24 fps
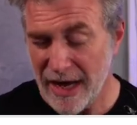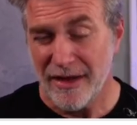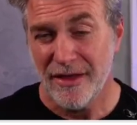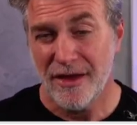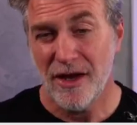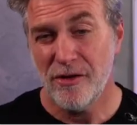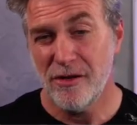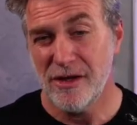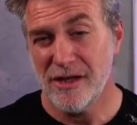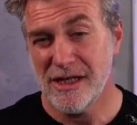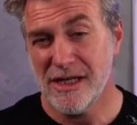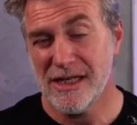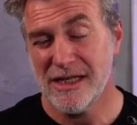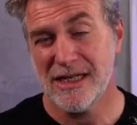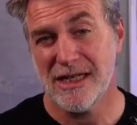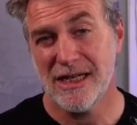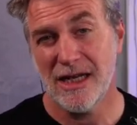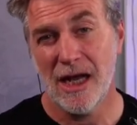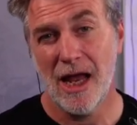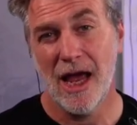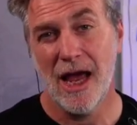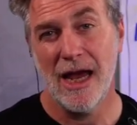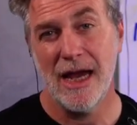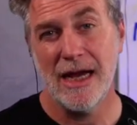There is a
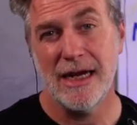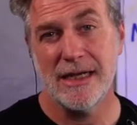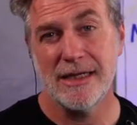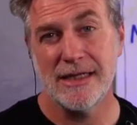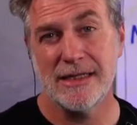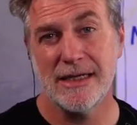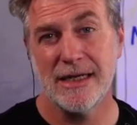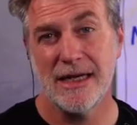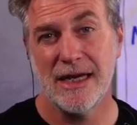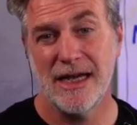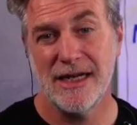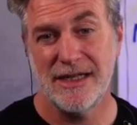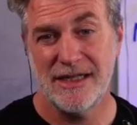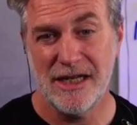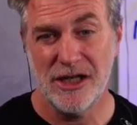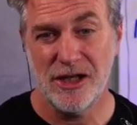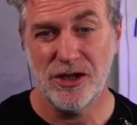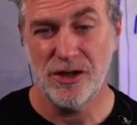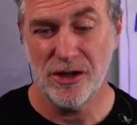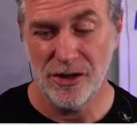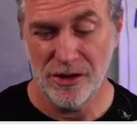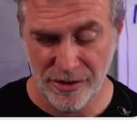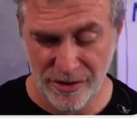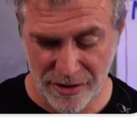slight
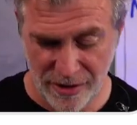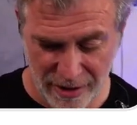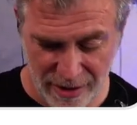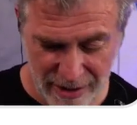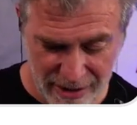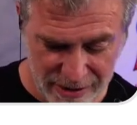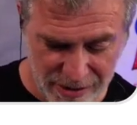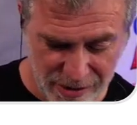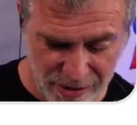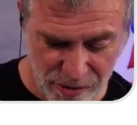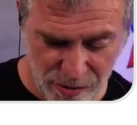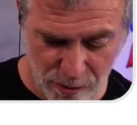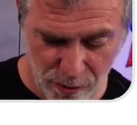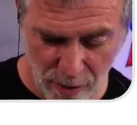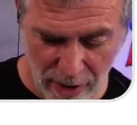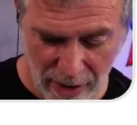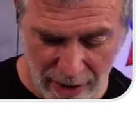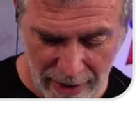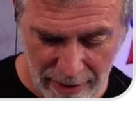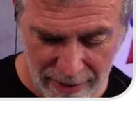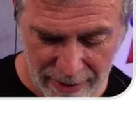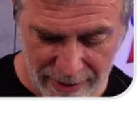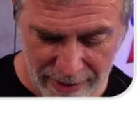addition to this as well.